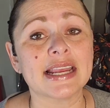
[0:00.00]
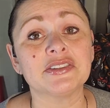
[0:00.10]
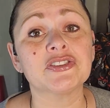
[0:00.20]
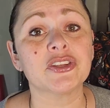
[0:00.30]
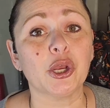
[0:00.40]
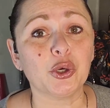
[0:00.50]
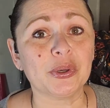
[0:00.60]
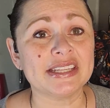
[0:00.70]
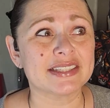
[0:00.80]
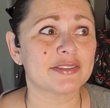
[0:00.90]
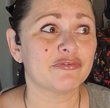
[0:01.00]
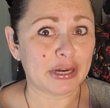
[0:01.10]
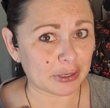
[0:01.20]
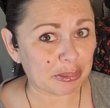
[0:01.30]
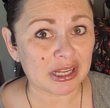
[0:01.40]
And so it's
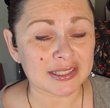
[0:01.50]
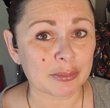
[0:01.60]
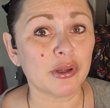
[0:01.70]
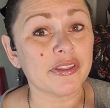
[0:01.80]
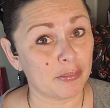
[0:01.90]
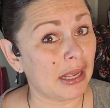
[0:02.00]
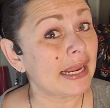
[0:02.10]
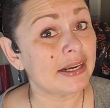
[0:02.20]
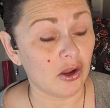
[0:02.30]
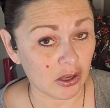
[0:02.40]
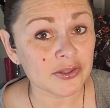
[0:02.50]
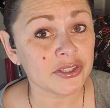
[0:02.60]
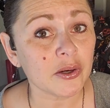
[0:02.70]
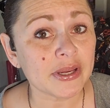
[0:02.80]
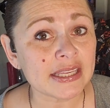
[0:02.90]
very possible that mine
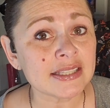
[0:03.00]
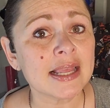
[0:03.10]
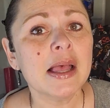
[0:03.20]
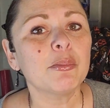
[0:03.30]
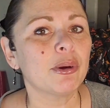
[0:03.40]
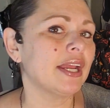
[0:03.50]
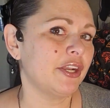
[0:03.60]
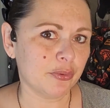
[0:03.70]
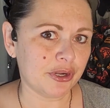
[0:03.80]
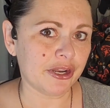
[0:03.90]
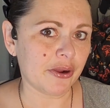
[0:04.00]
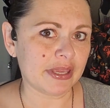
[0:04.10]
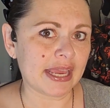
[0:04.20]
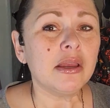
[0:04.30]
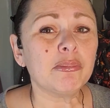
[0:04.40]
also is, but I don't know yet.